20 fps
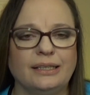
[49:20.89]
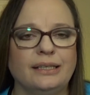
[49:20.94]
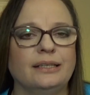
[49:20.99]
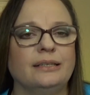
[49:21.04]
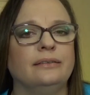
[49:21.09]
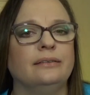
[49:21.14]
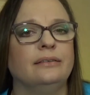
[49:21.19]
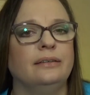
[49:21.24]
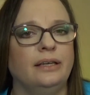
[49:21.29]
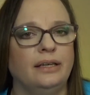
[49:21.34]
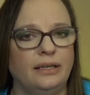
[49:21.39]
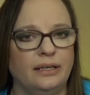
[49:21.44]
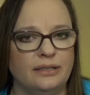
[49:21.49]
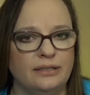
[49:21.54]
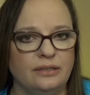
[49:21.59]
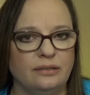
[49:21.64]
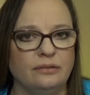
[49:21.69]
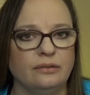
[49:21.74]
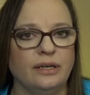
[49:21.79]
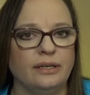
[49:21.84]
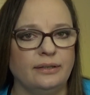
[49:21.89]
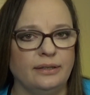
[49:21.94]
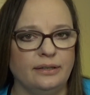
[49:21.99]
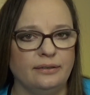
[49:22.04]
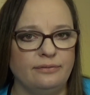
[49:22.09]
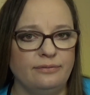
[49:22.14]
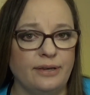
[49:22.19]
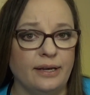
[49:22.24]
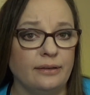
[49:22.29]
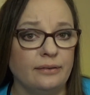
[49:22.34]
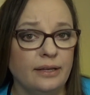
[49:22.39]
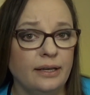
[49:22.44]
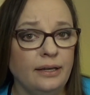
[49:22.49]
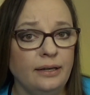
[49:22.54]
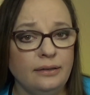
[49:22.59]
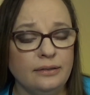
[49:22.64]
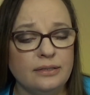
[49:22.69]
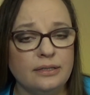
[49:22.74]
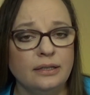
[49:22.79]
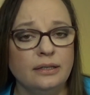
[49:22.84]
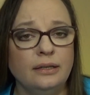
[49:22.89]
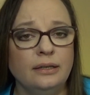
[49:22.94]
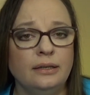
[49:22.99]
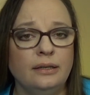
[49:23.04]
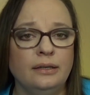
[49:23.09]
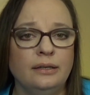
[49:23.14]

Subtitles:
It can greatly affect that.